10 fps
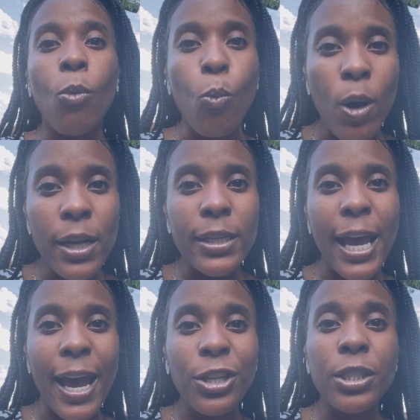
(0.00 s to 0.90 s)
what
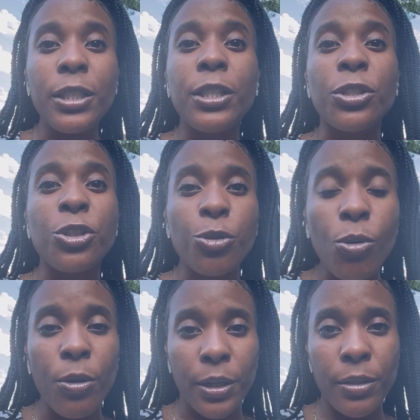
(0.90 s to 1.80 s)
actually
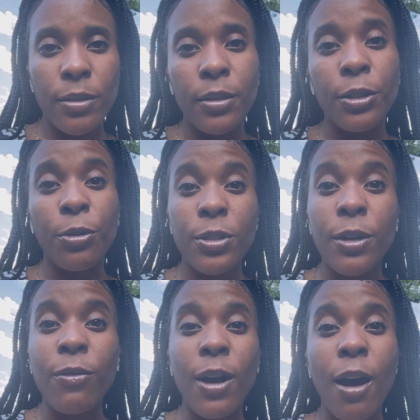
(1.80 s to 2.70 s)
destroys your
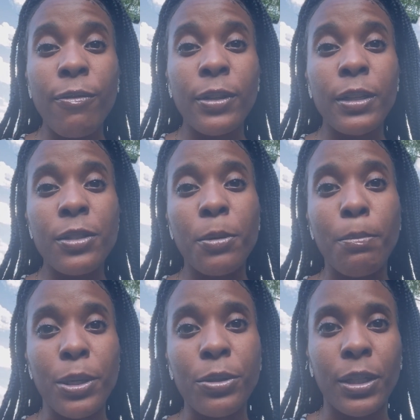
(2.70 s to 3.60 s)
self-confidence
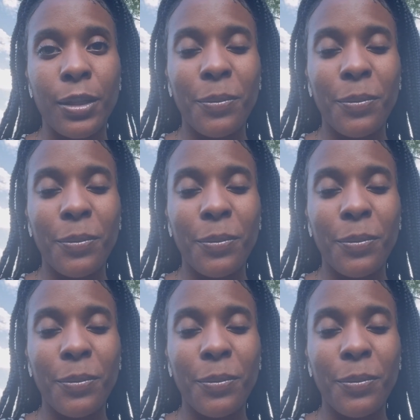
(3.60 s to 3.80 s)
building.